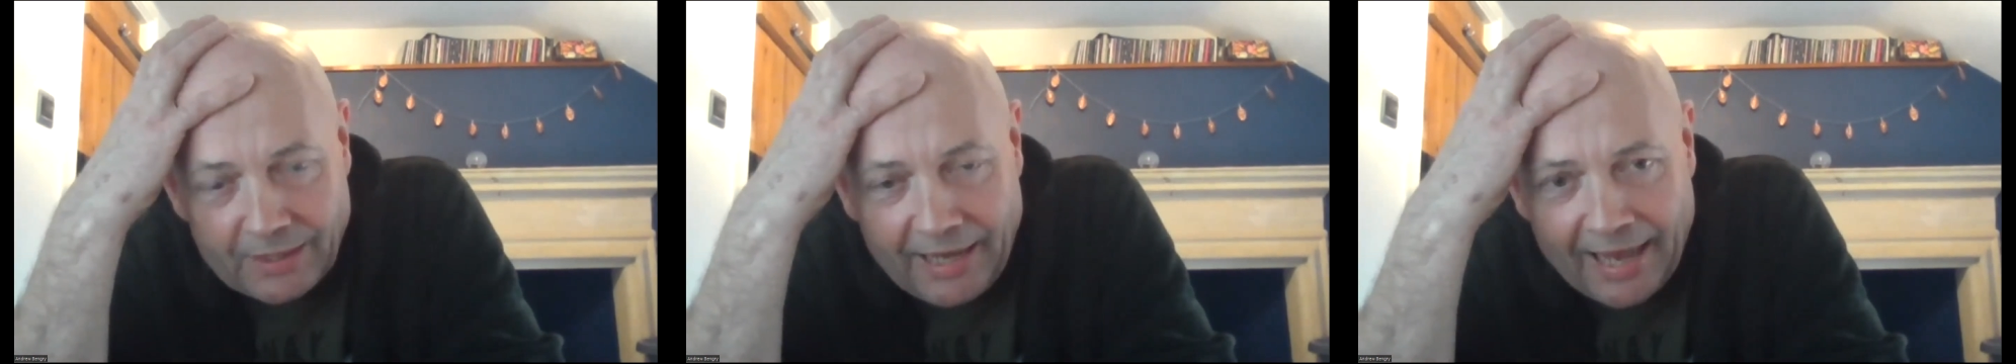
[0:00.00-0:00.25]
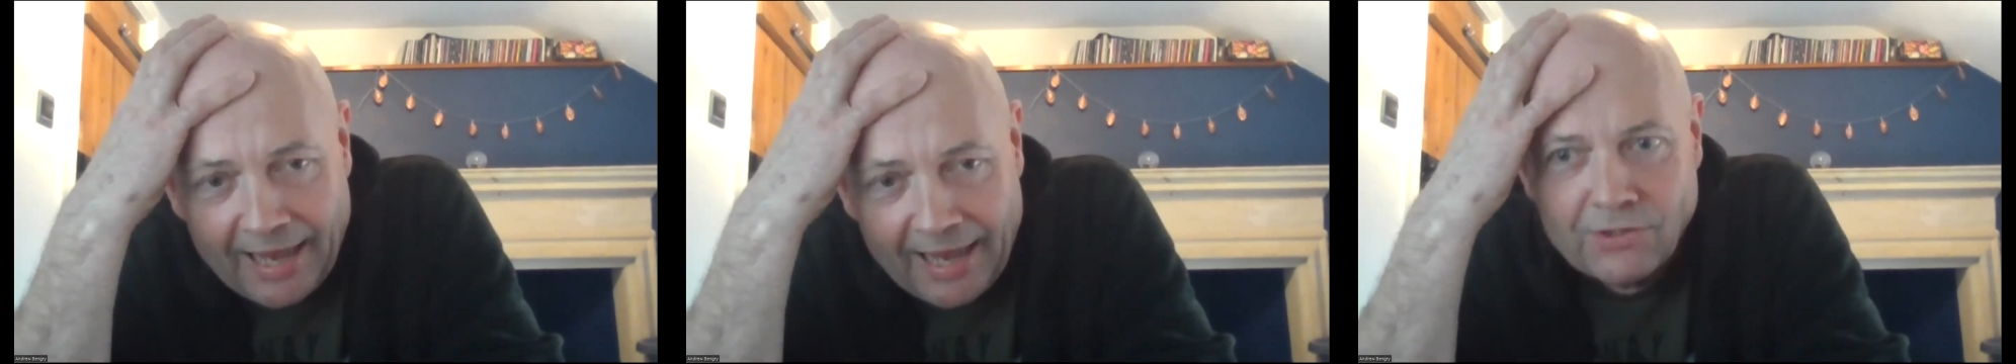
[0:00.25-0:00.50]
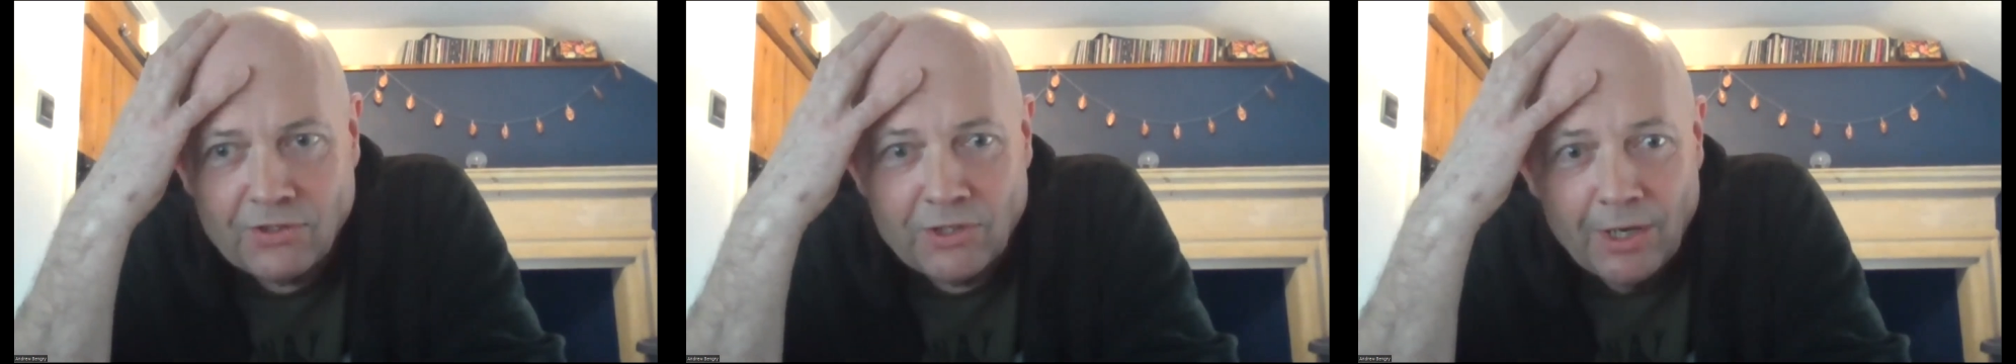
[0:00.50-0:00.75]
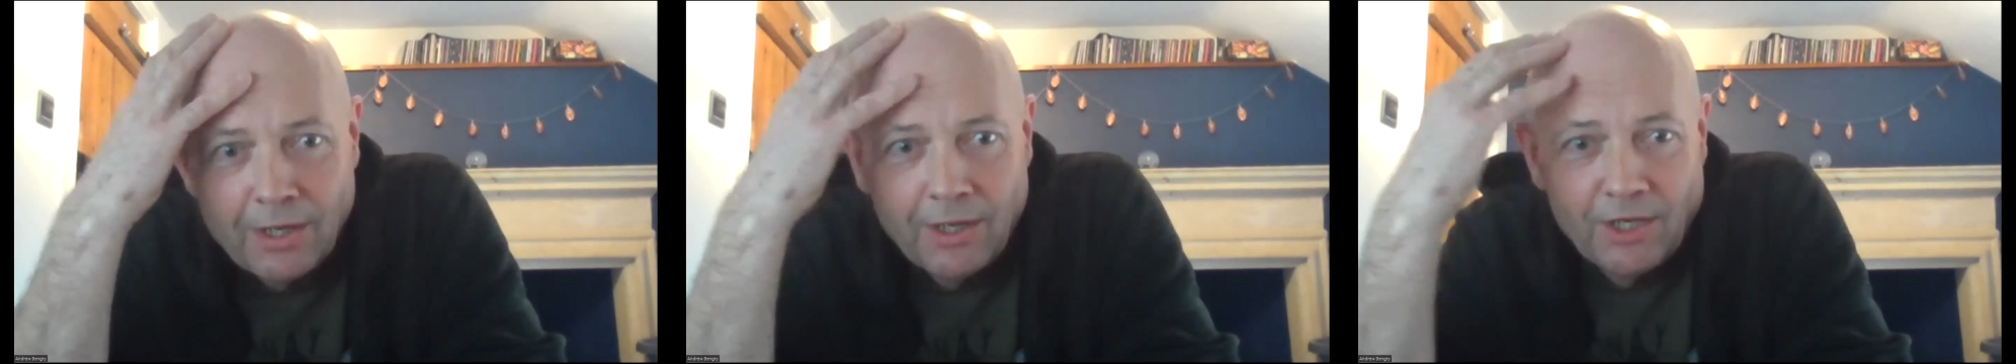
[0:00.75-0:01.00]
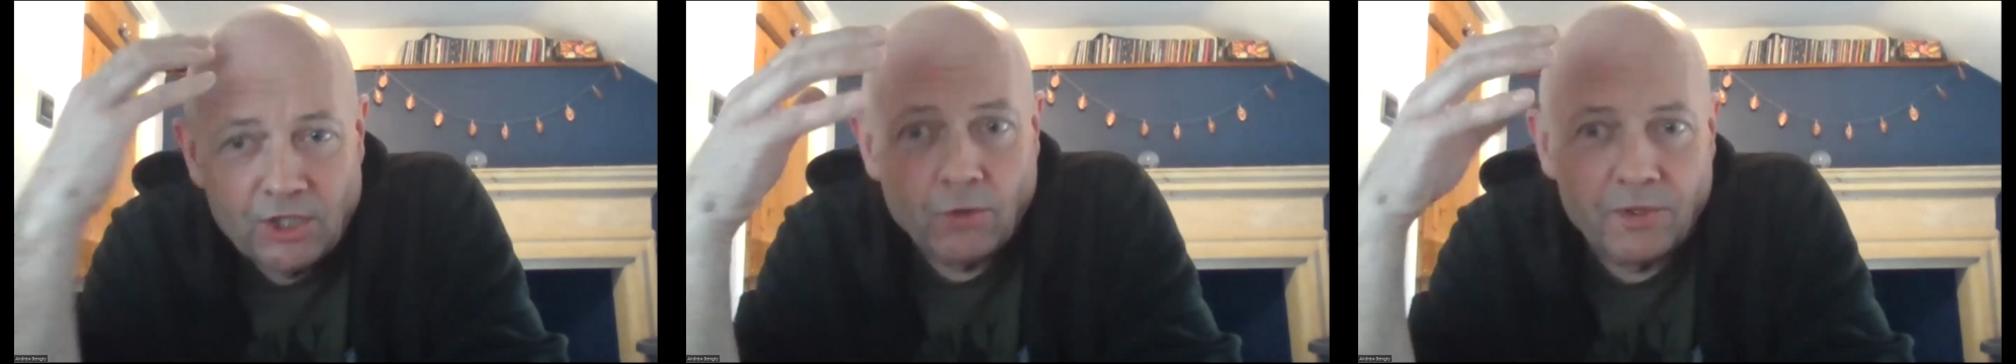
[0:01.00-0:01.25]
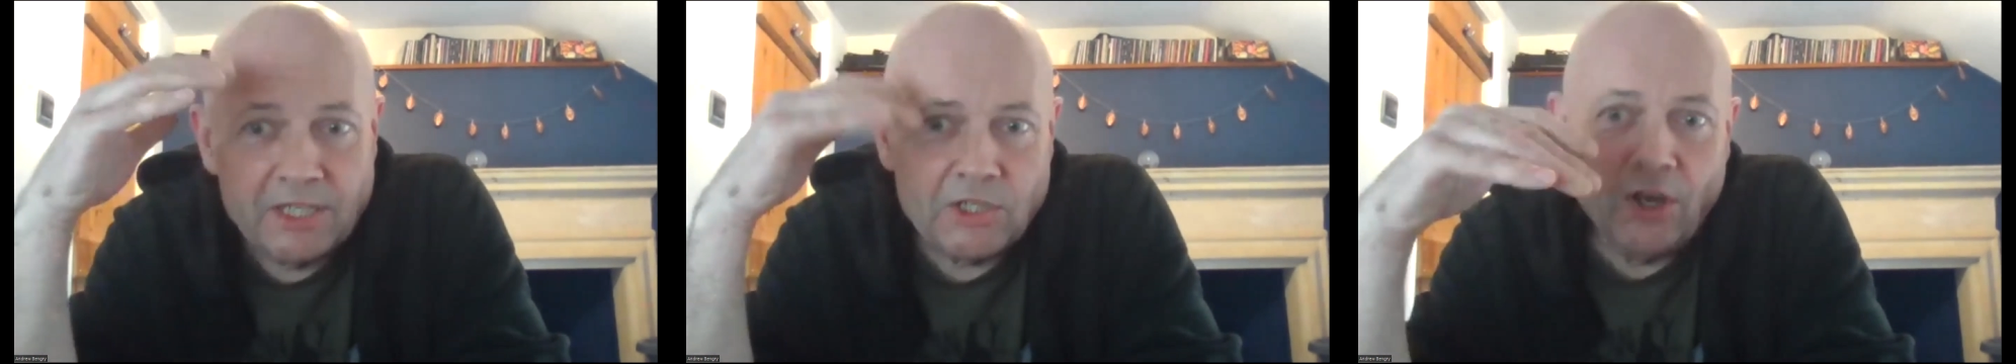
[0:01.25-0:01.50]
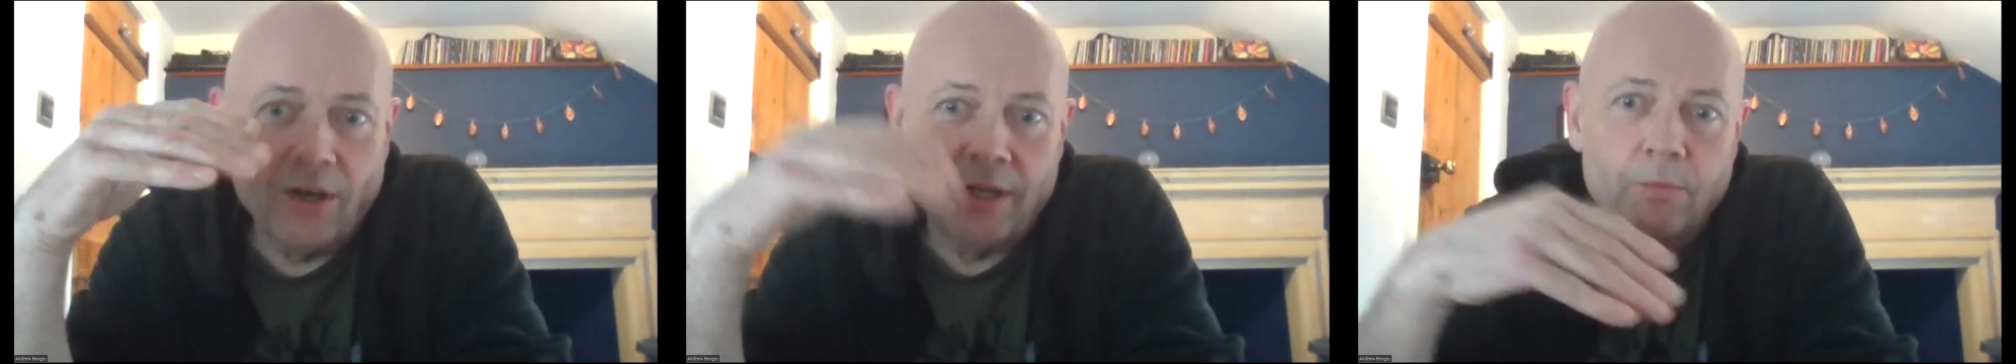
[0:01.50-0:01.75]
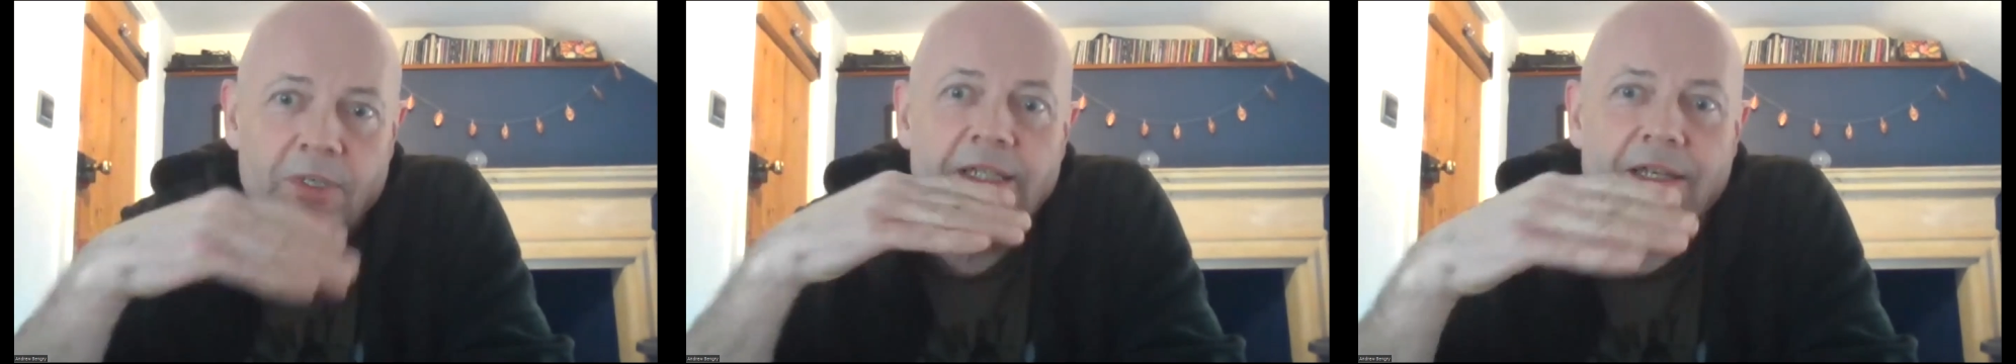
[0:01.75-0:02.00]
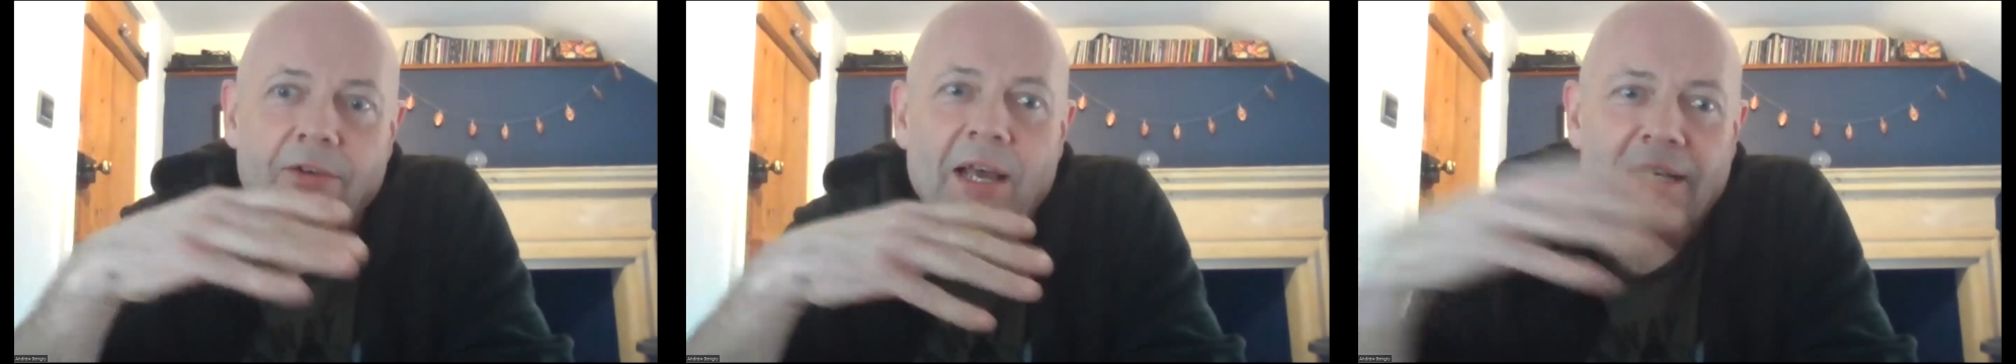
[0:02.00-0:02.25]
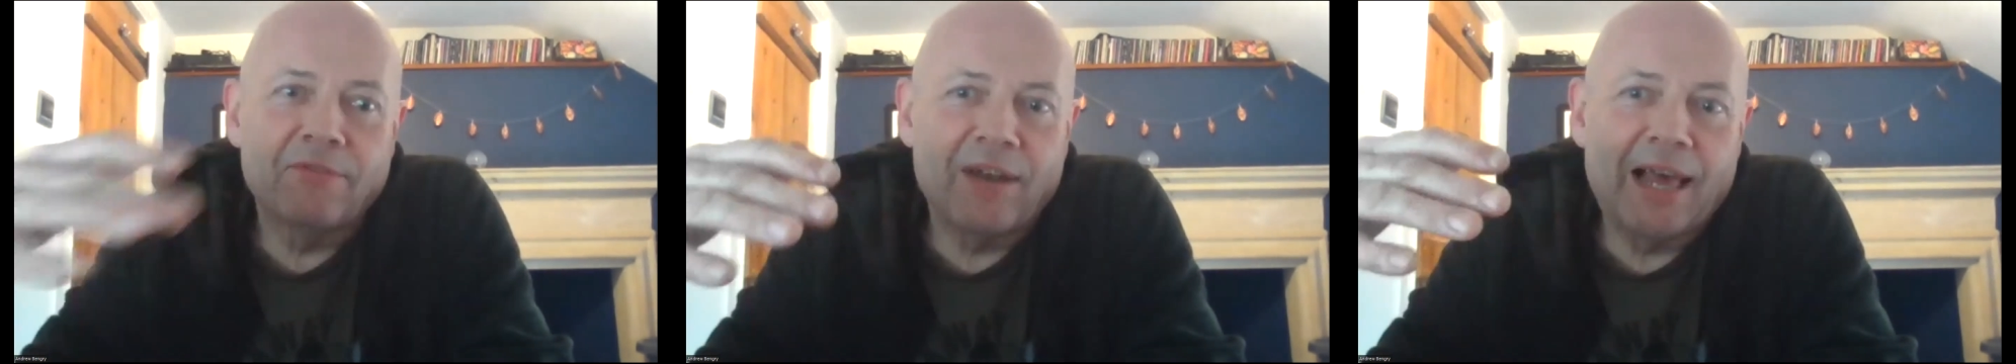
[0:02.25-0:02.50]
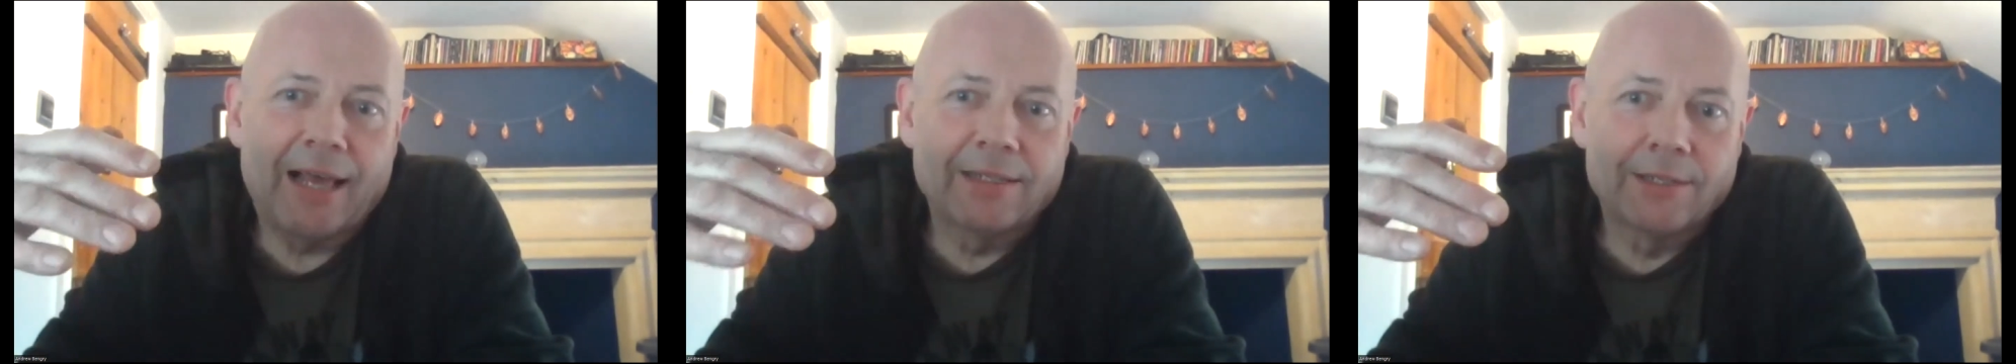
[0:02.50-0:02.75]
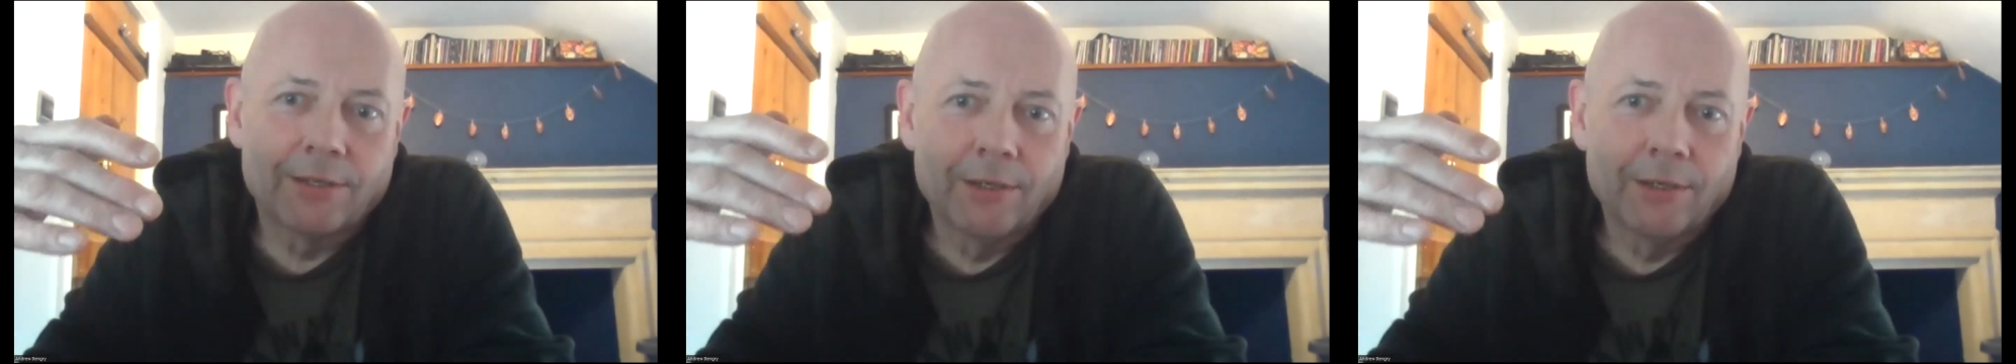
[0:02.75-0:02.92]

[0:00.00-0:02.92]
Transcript: And so at the time we still had a flat,